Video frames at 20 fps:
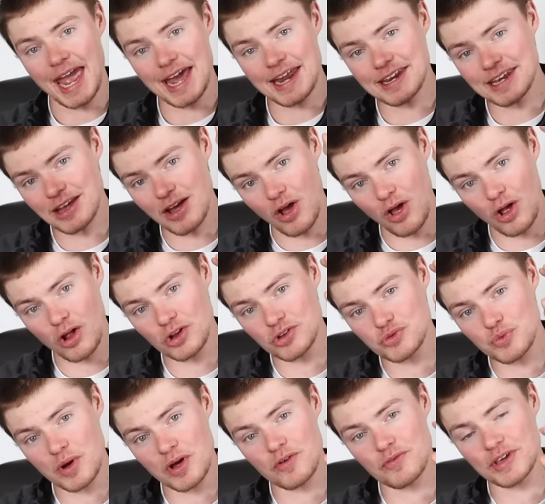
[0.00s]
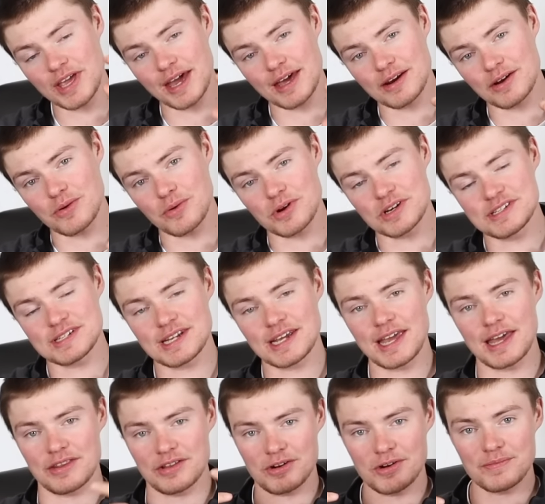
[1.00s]
Adding all 12 categories
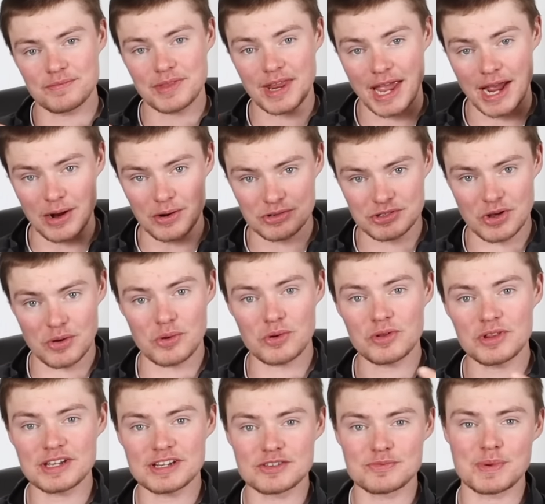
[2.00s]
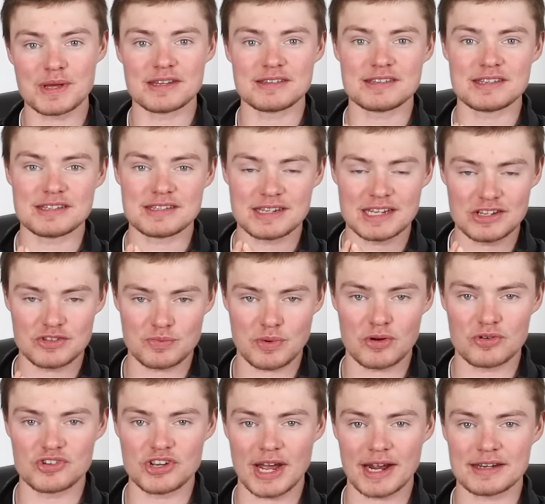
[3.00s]
together, our total expenses is
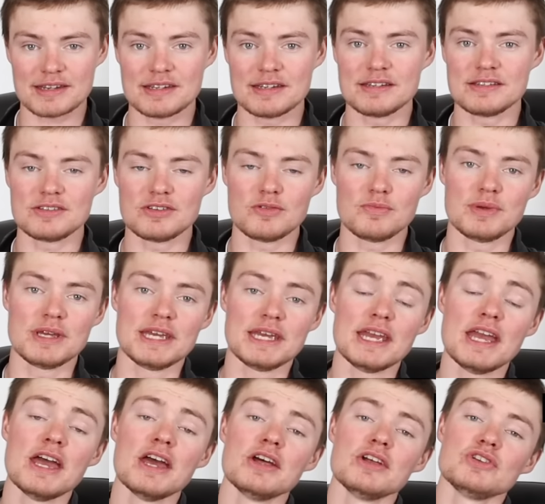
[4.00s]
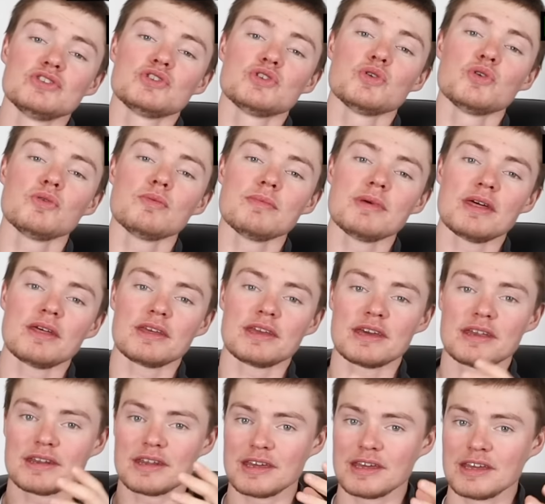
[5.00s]
projected to be
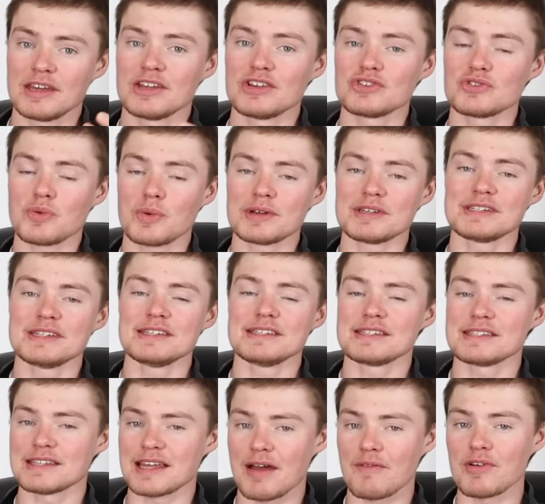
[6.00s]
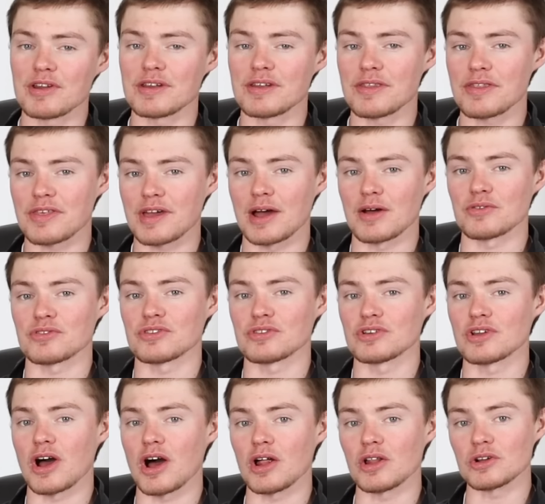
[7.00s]

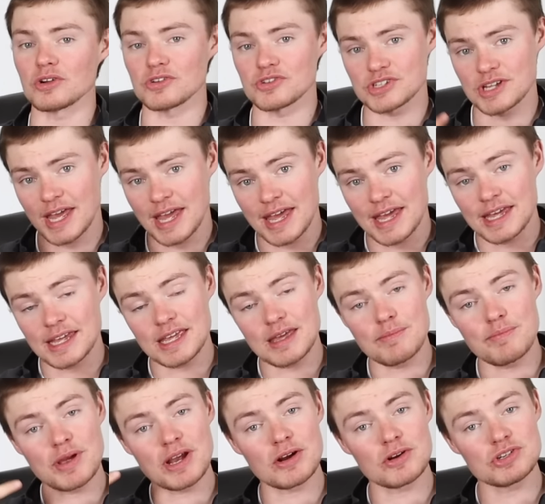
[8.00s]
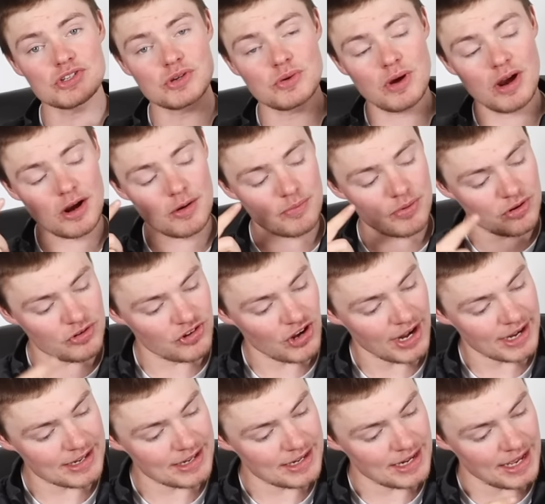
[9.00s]
$2,027,000 compared to our
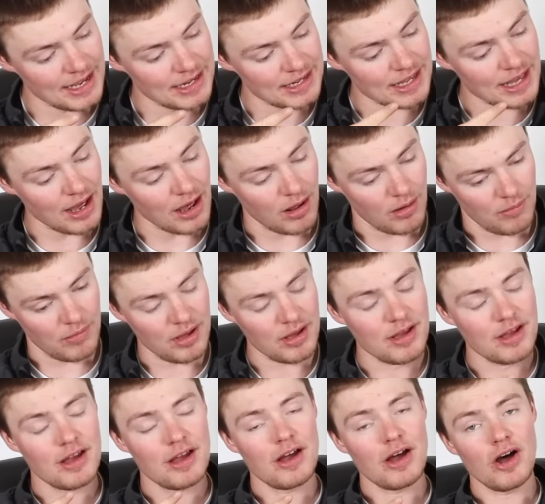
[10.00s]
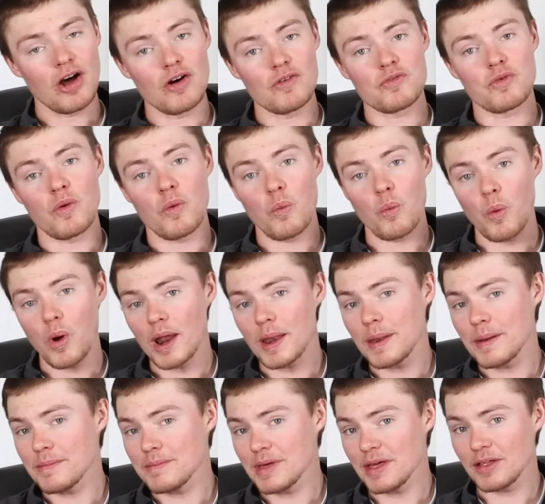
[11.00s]
projected income of
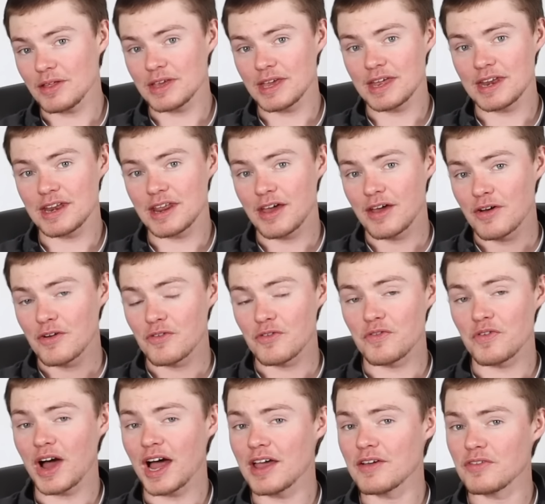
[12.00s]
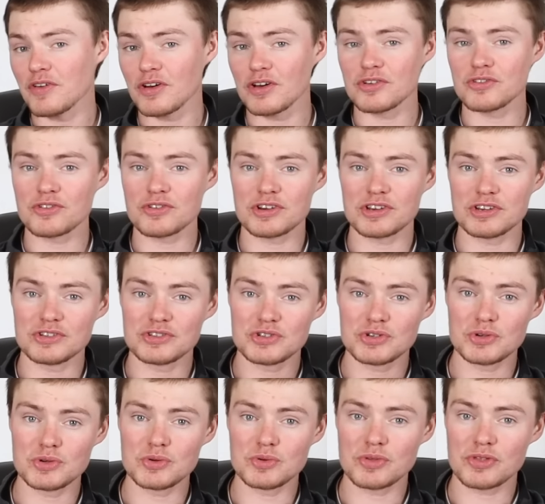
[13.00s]

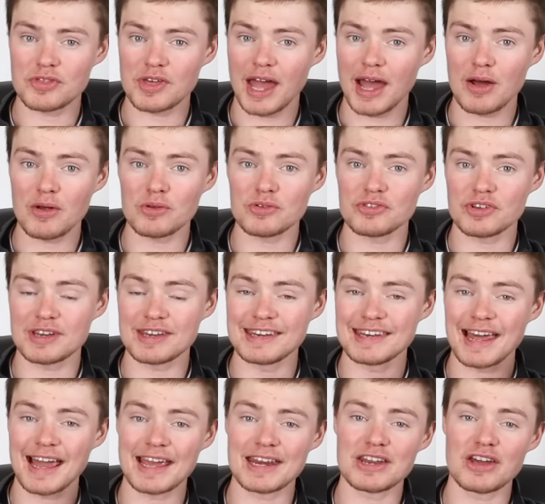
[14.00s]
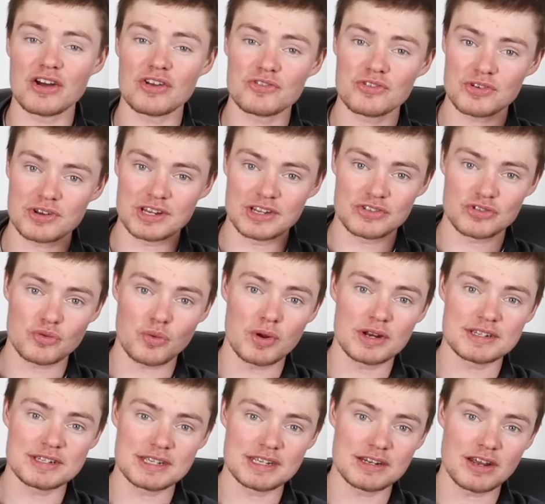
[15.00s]

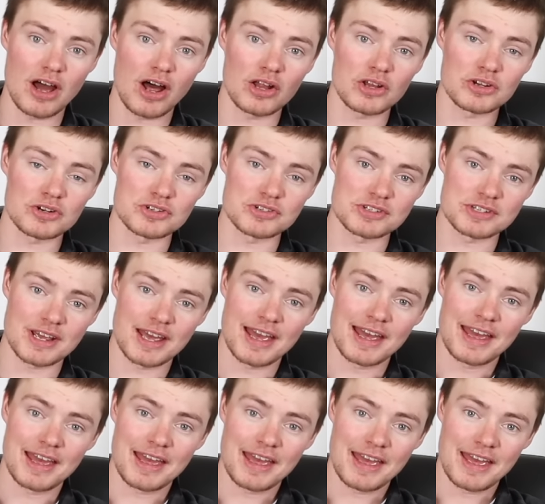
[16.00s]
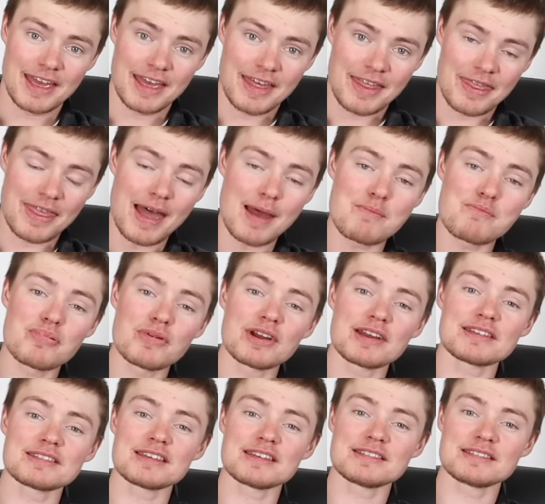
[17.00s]
$1,502,920. That
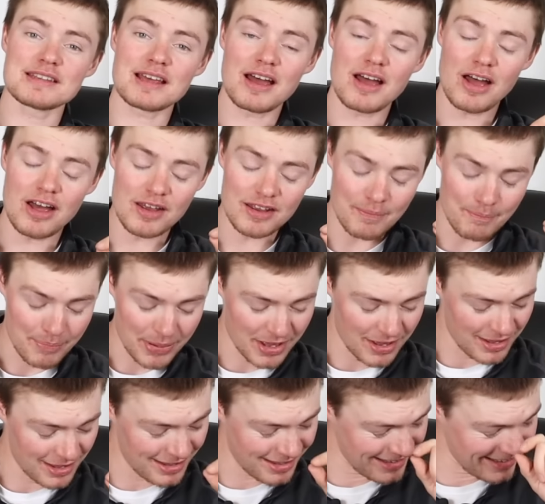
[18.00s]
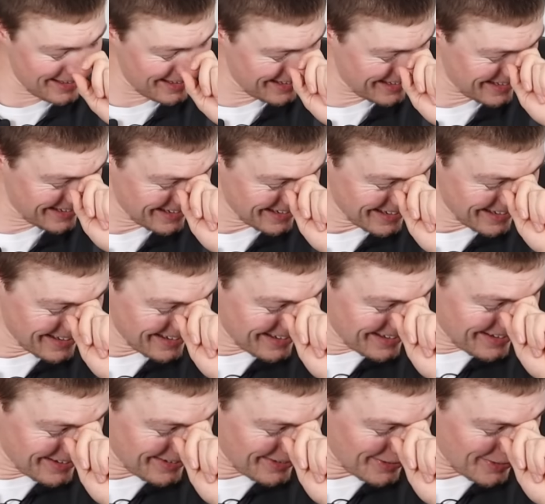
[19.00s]
brings us up,
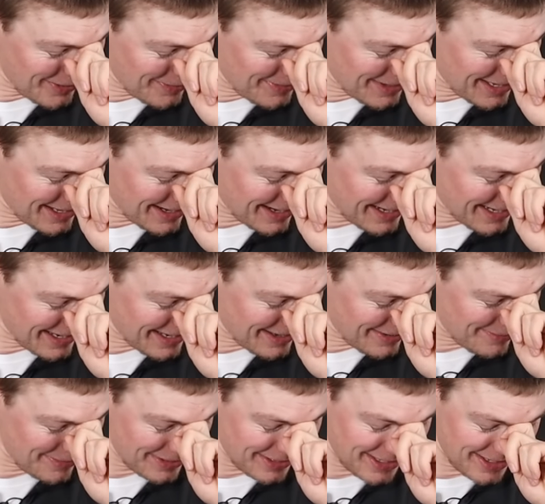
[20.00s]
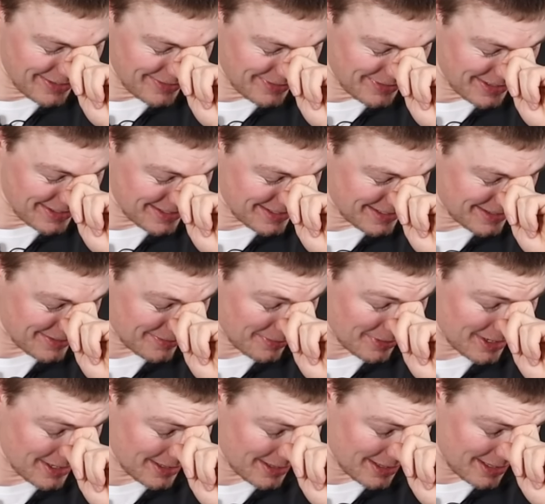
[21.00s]
oh man, I can't believe this is
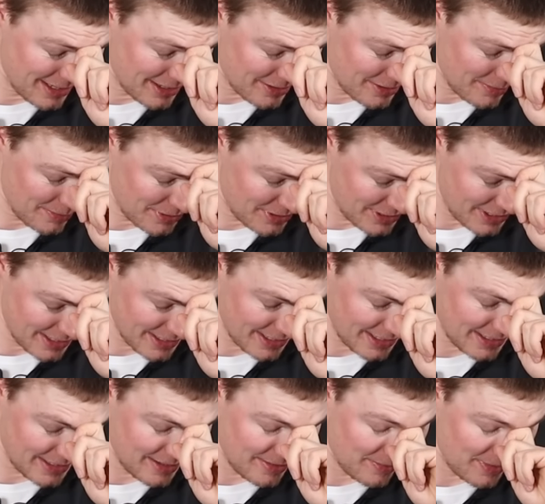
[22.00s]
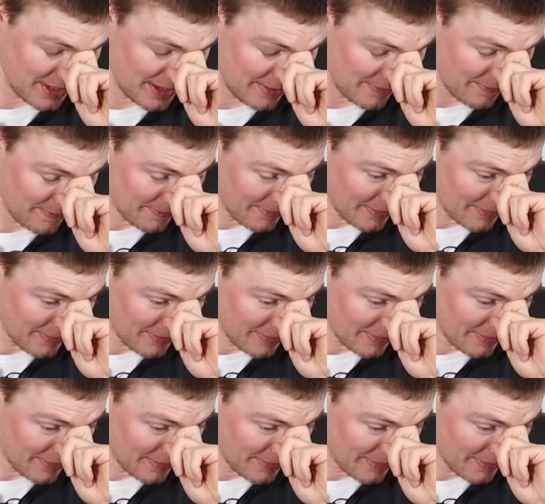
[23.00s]
what things are projecting to be.